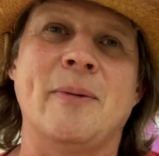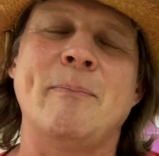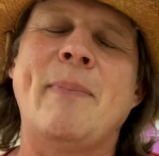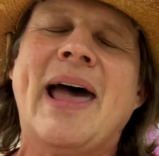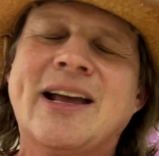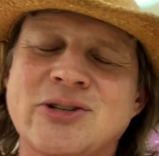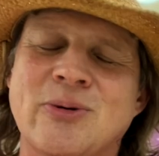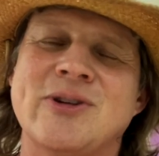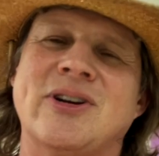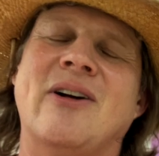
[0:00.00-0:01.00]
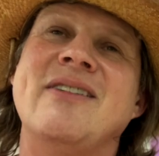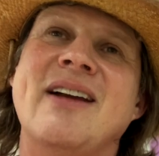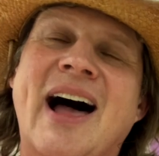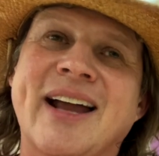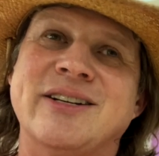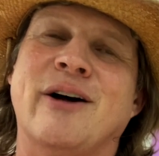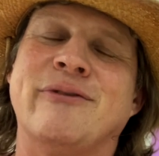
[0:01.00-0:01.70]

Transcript: but Mac stores are not